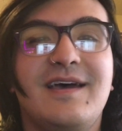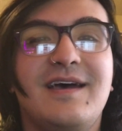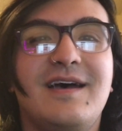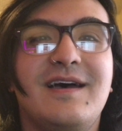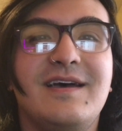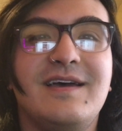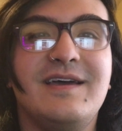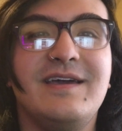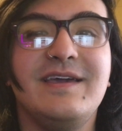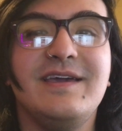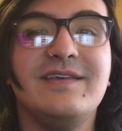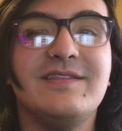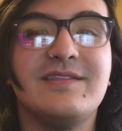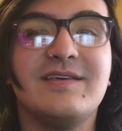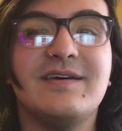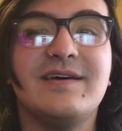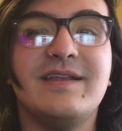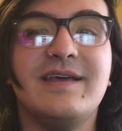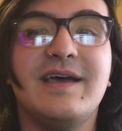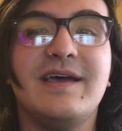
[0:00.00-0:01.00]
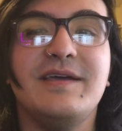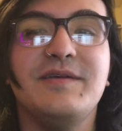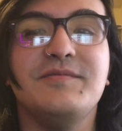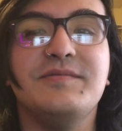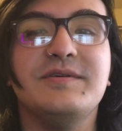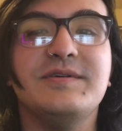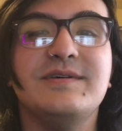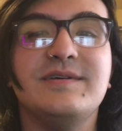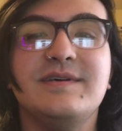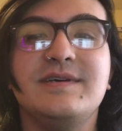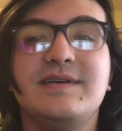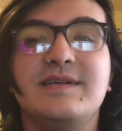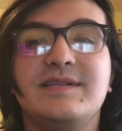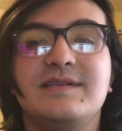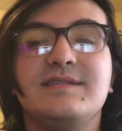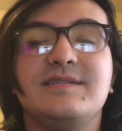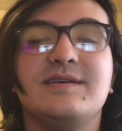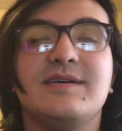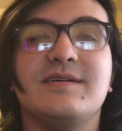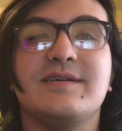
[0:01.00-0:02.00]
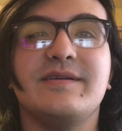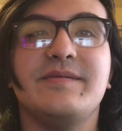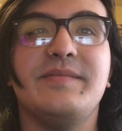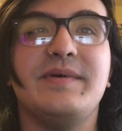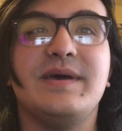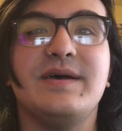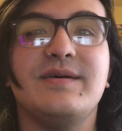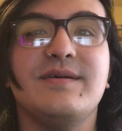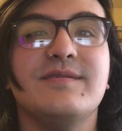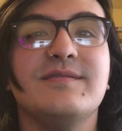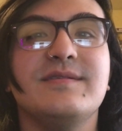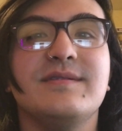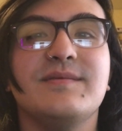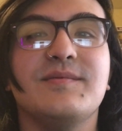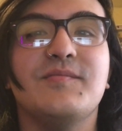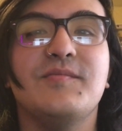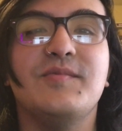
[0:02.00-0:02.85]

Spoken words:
I thought I would talk about